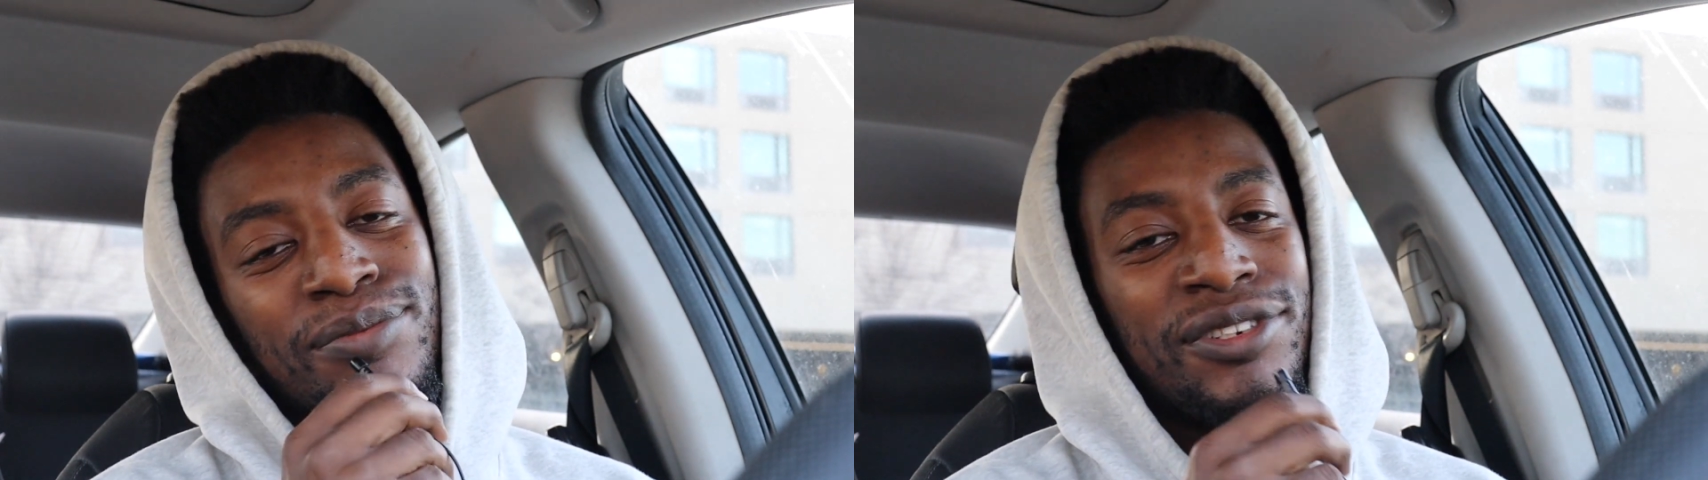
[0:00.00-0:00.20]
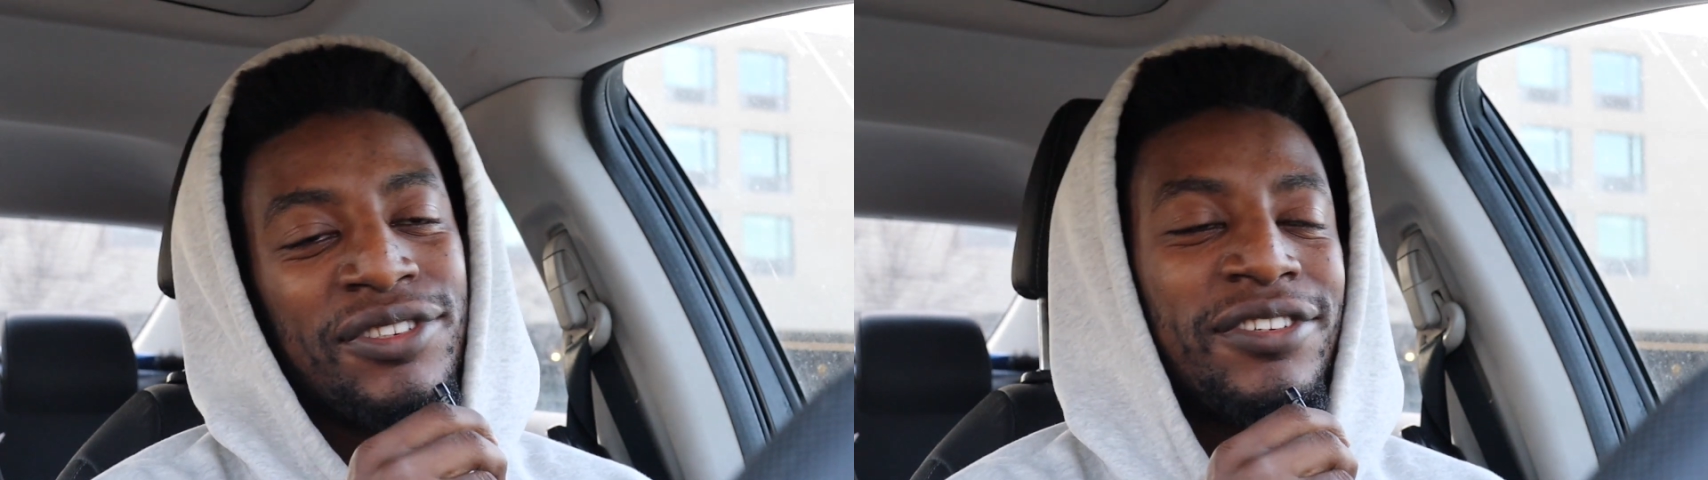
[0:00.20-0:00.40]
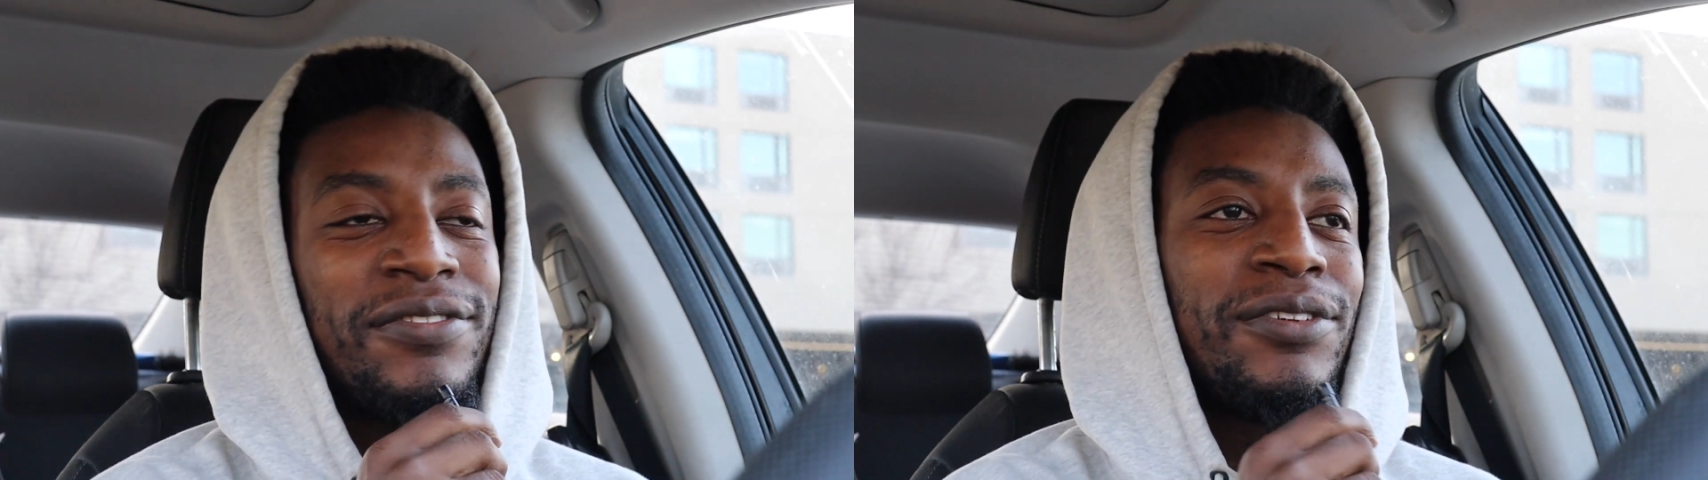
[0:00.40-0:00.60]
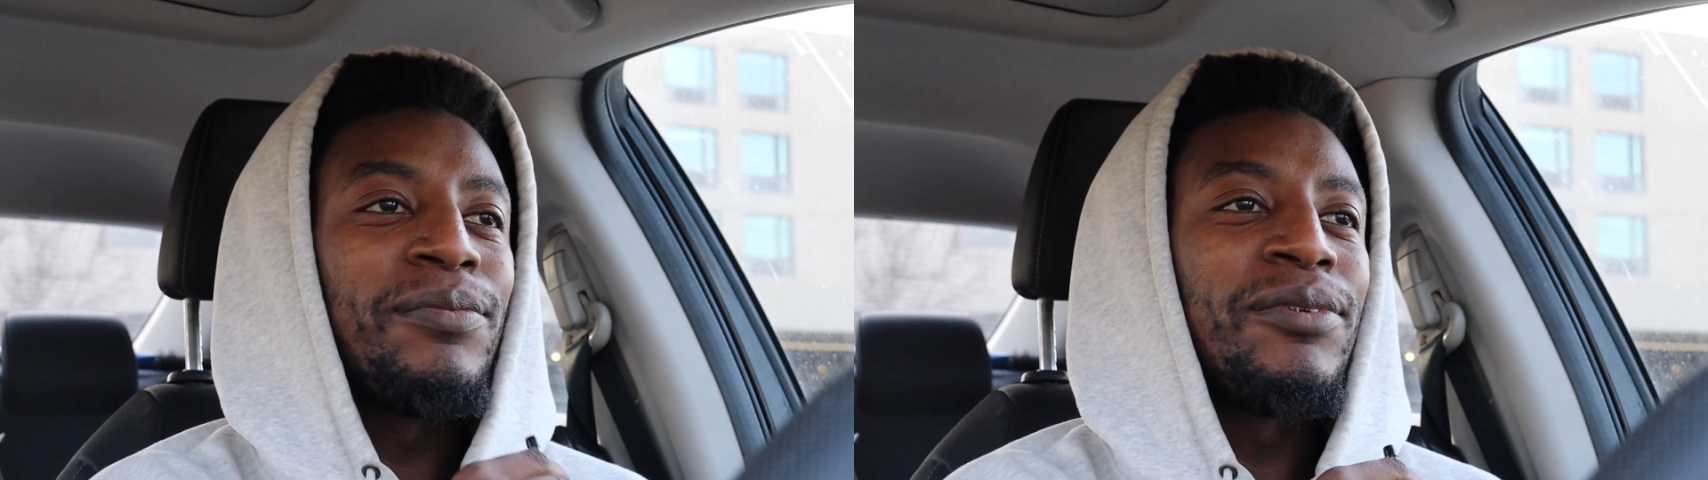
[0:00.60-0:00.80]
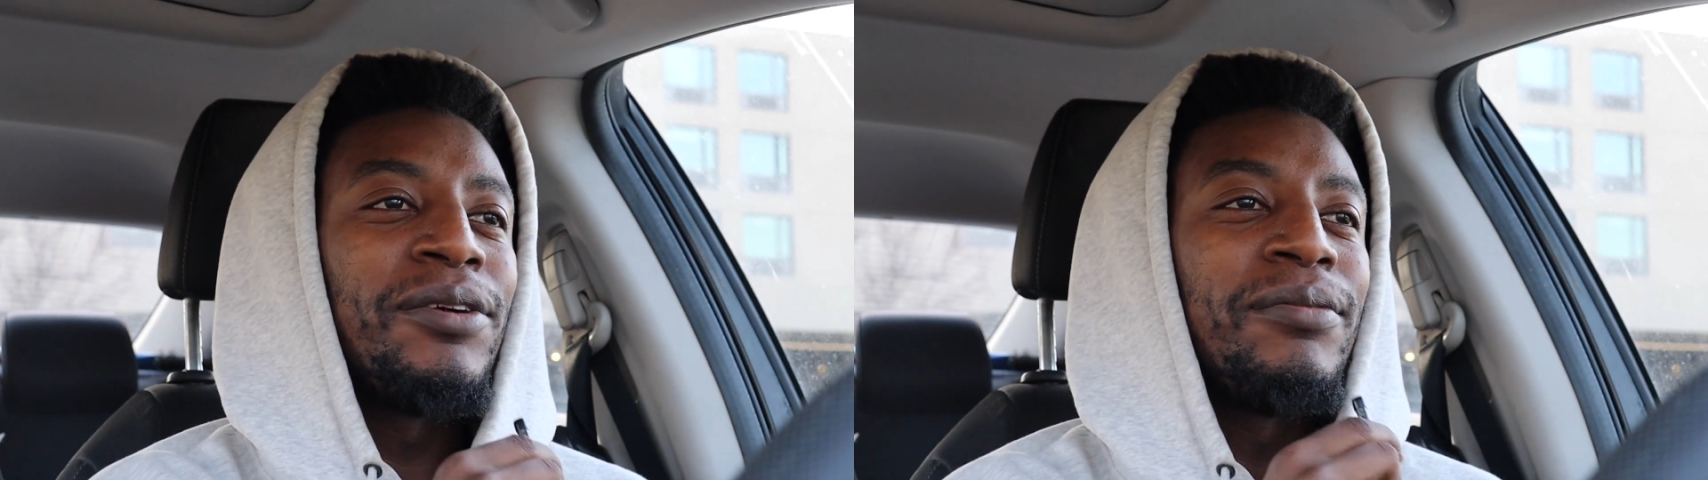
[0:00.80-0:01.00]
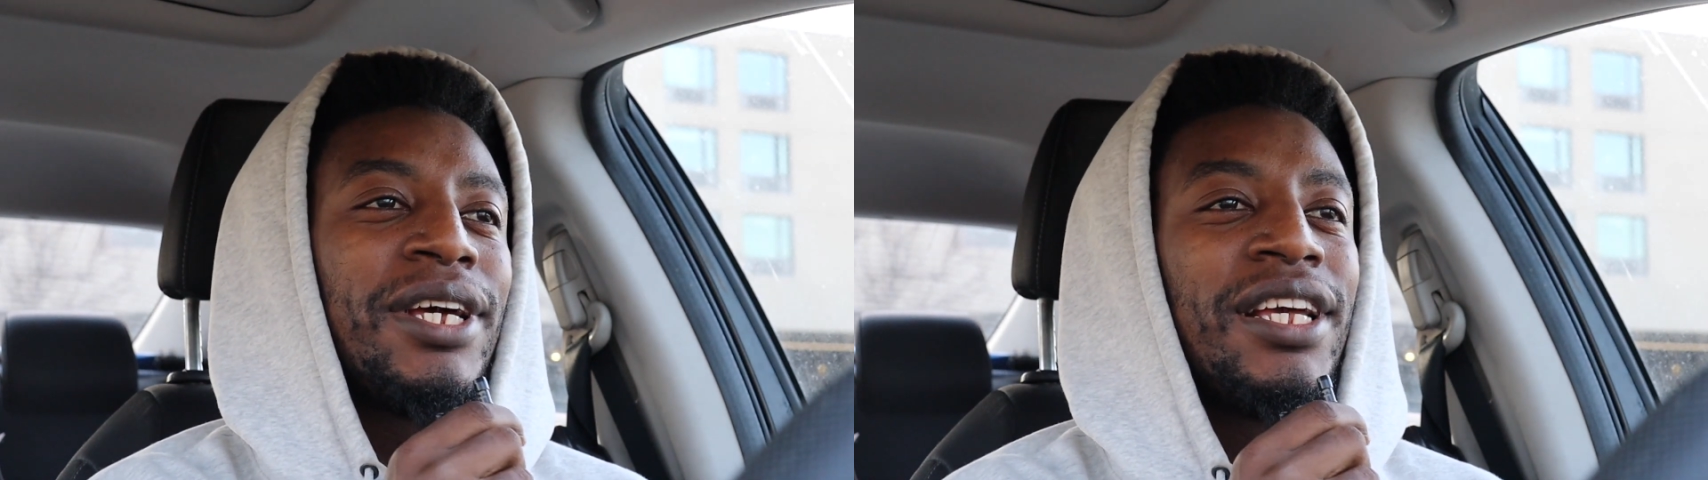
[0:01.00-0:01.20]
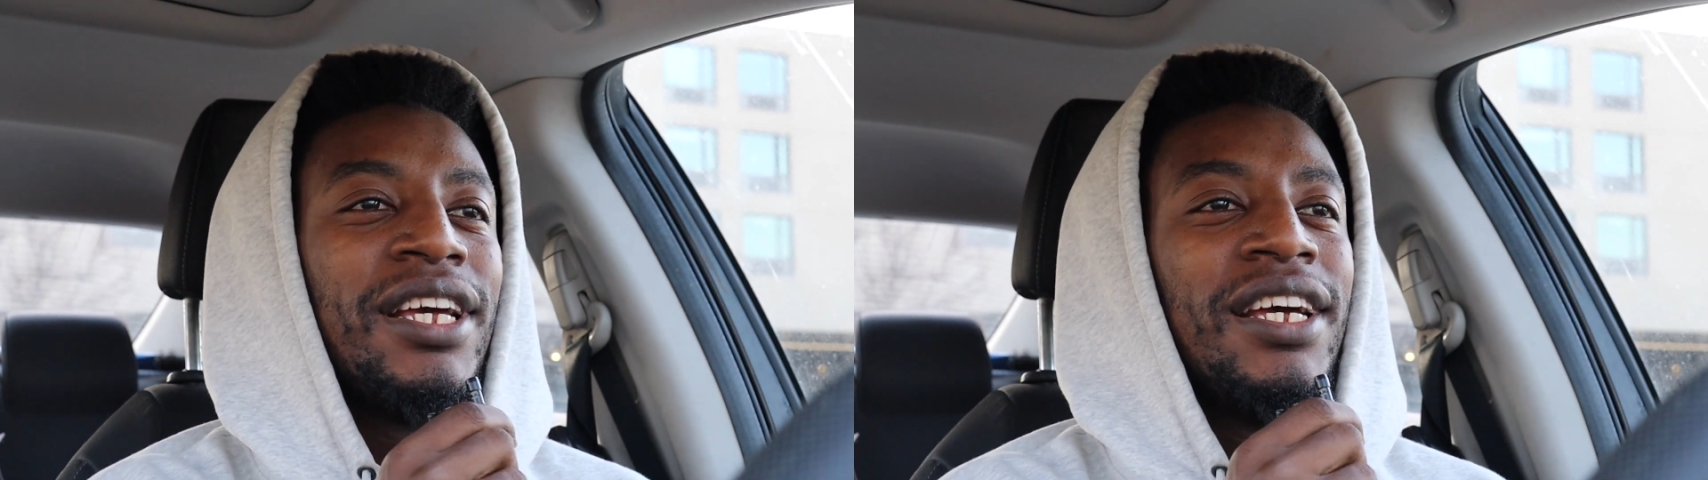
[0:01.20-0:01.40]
personal development. I'm like,